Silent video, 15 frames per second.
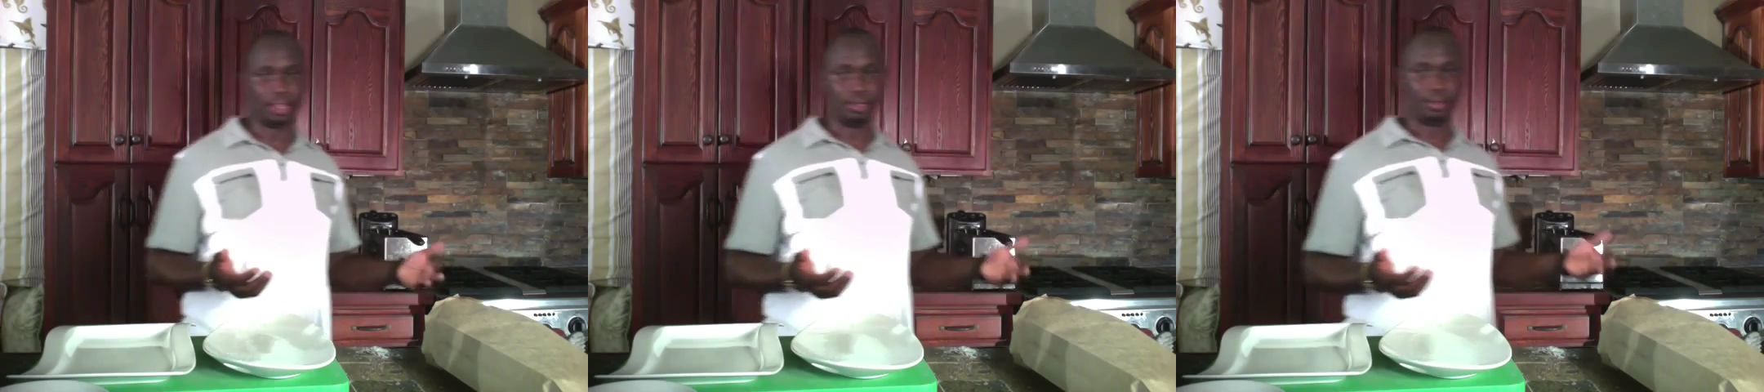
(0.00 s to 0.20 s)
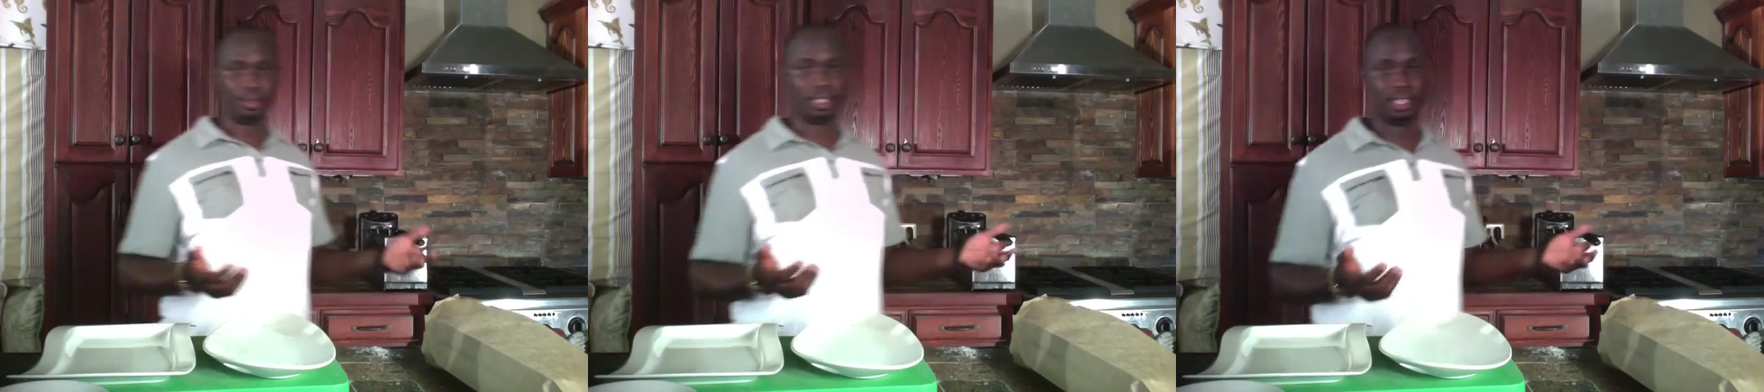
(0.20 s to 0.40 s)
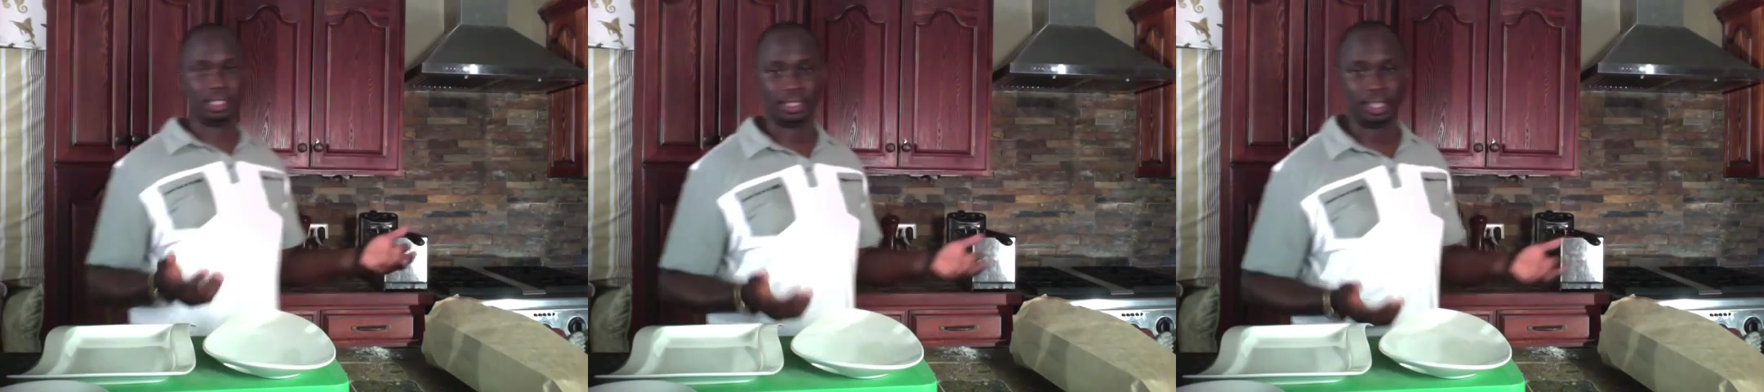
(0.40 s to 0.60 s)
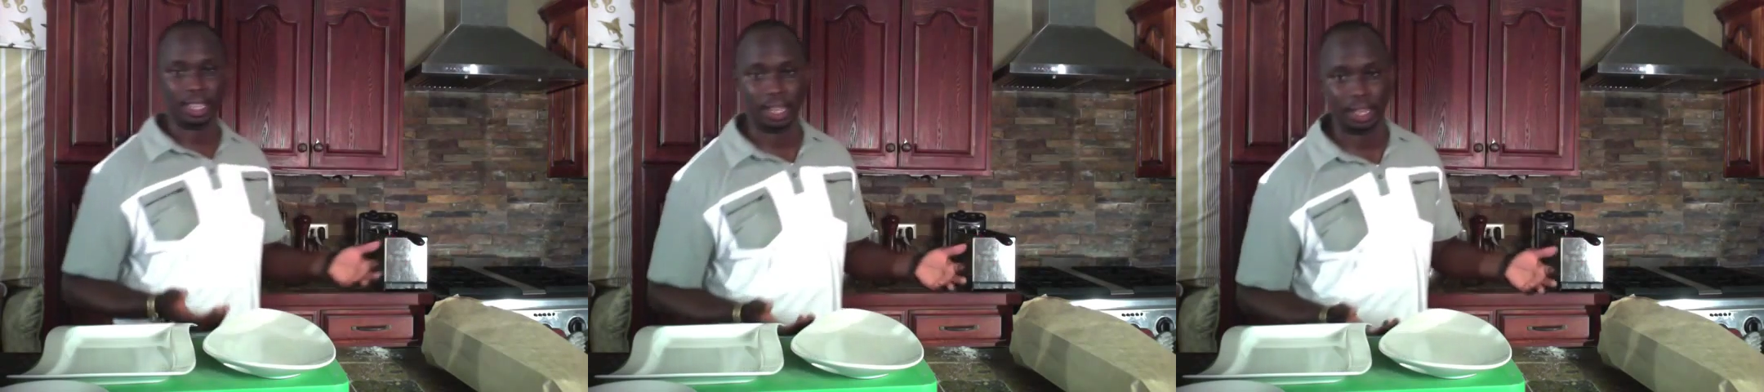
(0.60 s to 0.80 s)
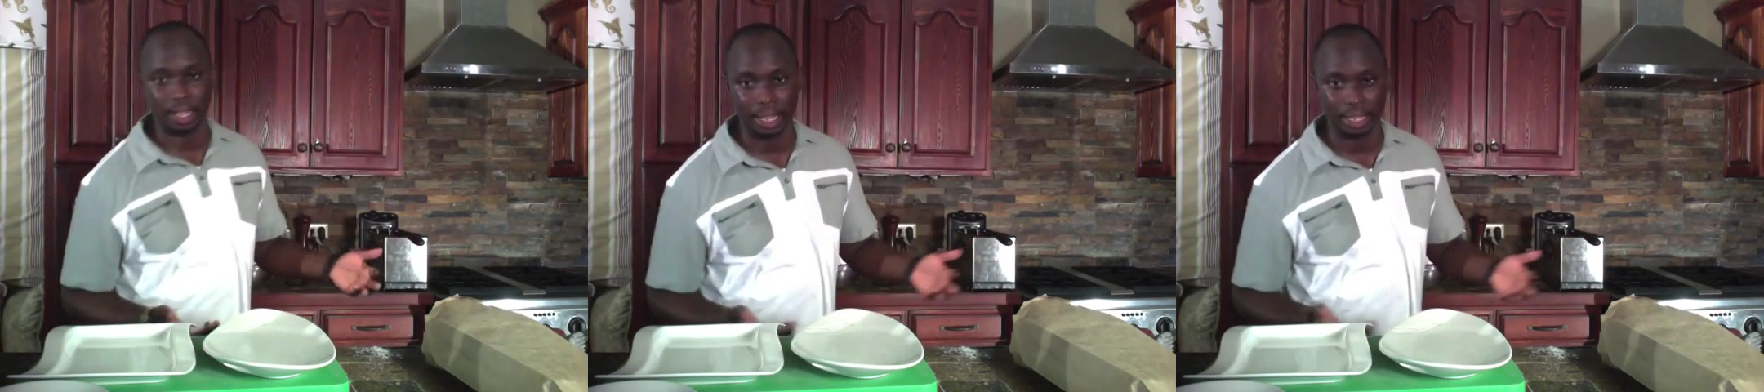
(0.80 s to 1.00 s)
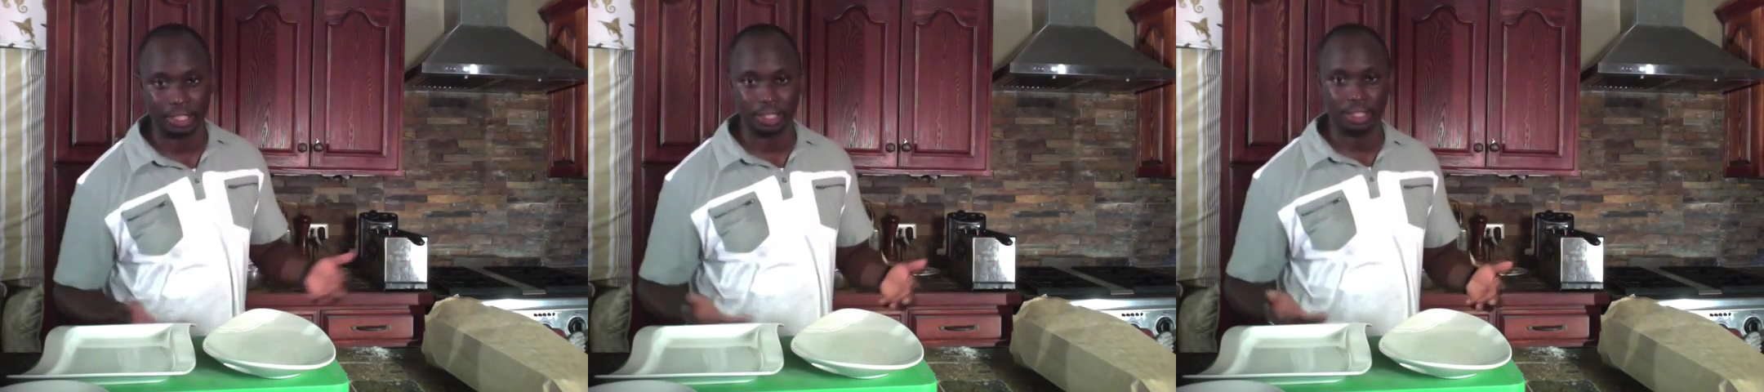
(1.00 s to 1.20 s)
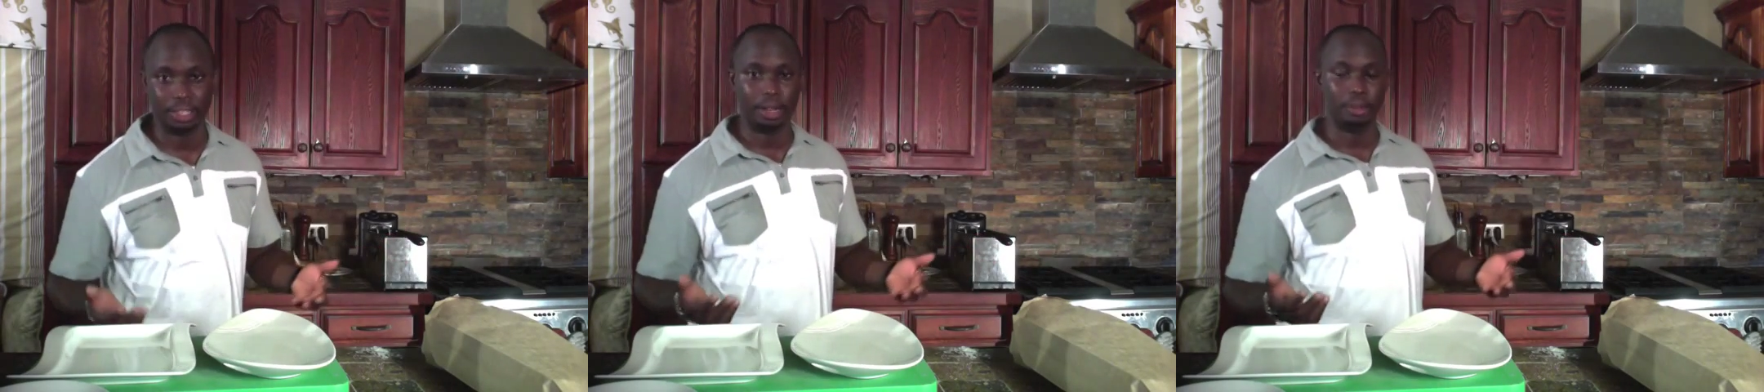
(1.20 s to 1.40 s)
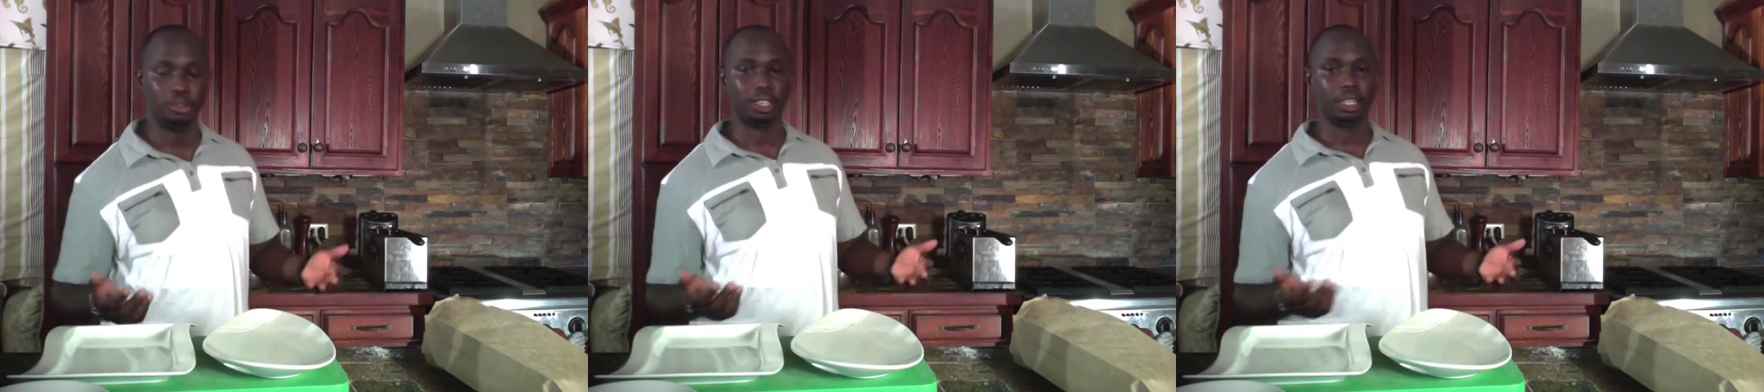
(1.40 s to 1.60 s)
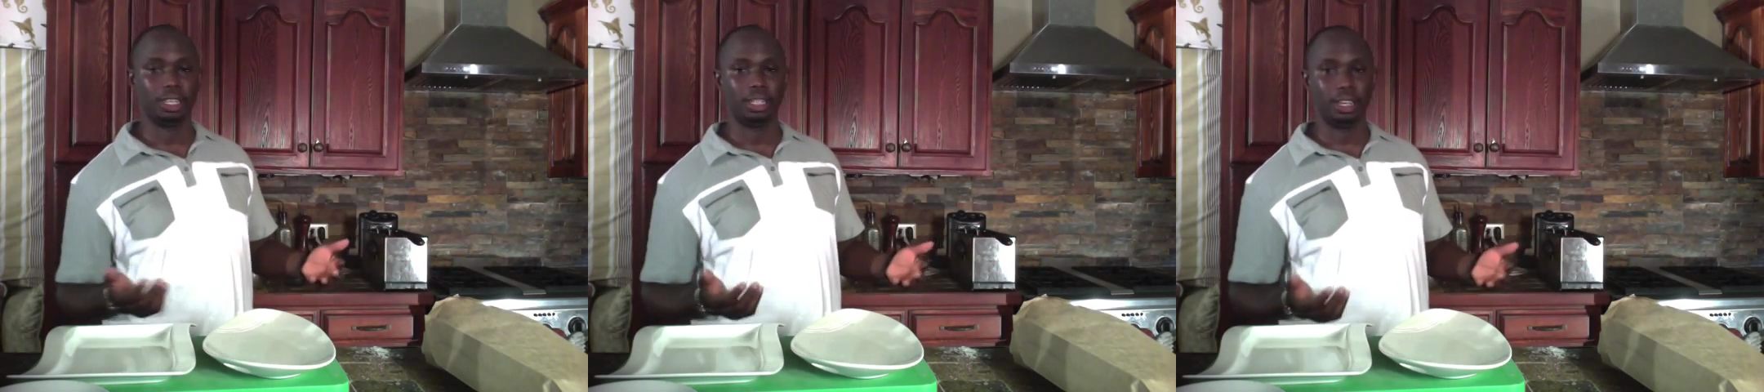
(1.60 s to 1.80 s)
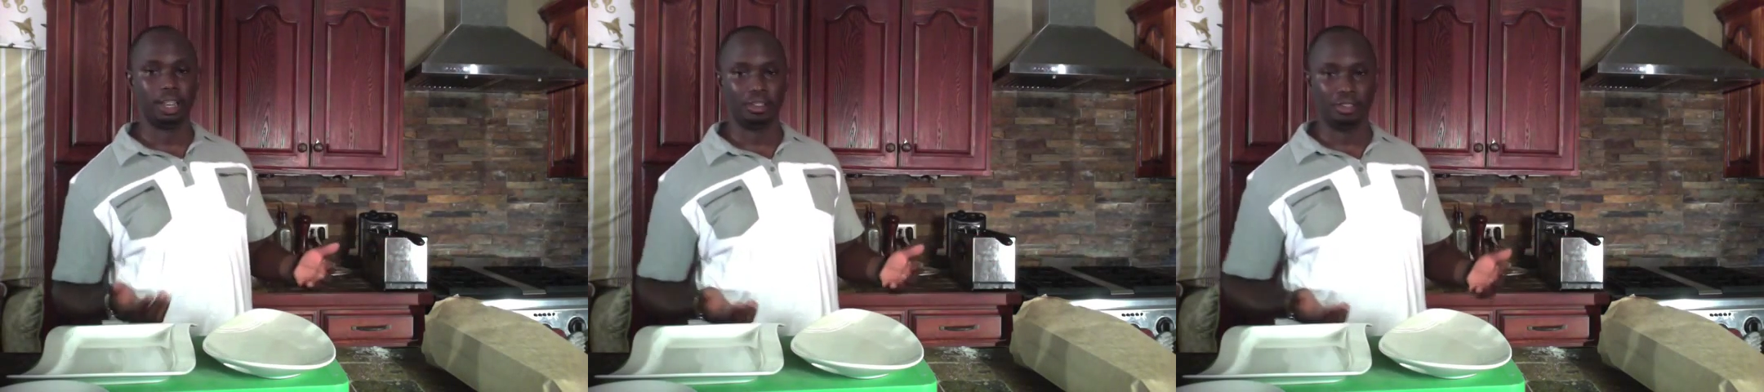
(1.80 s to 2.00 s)
You ain't scared of catching
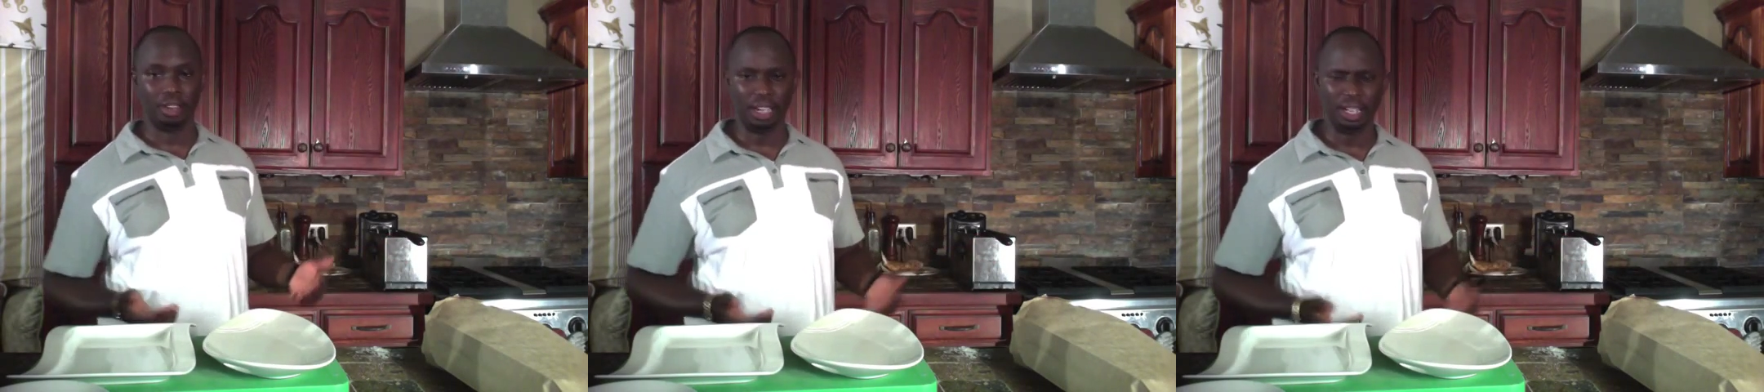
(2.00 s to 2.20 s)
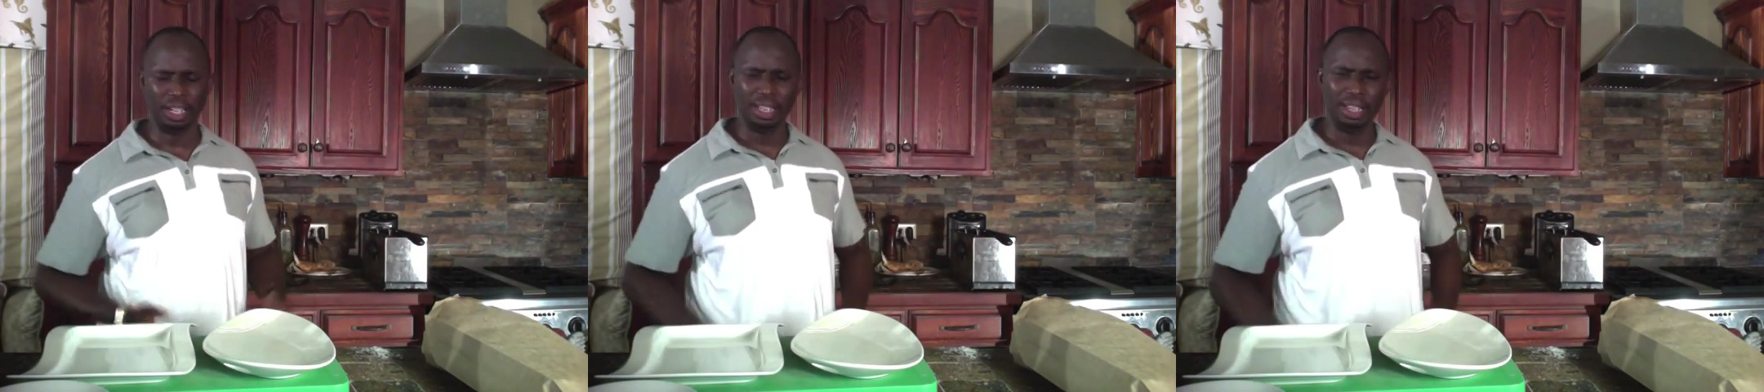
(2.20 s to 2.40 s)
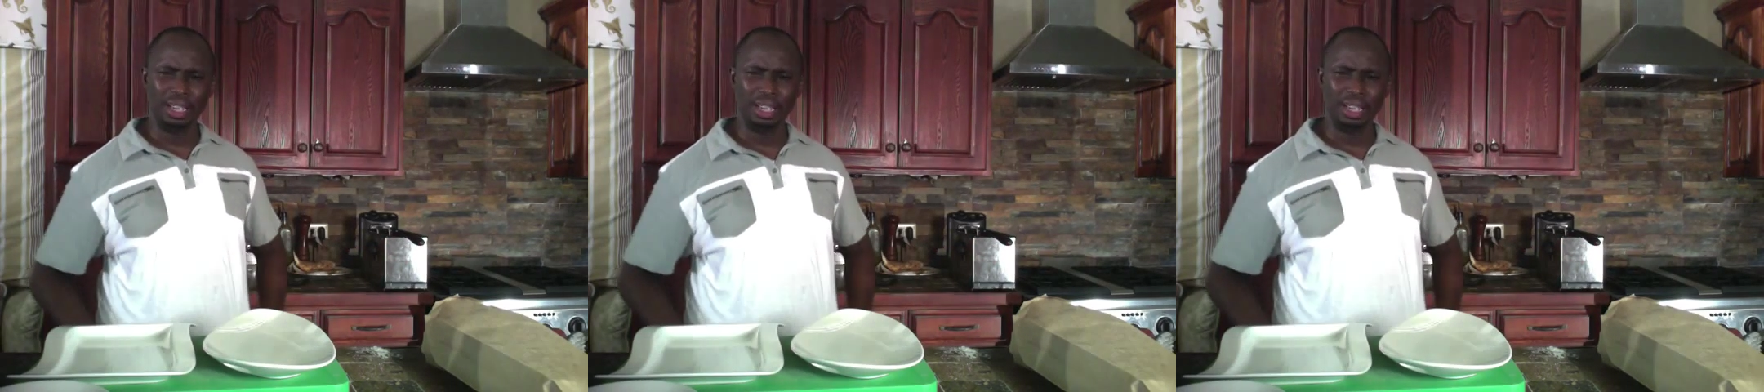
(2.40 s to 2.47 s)
chicken gonorrhea?"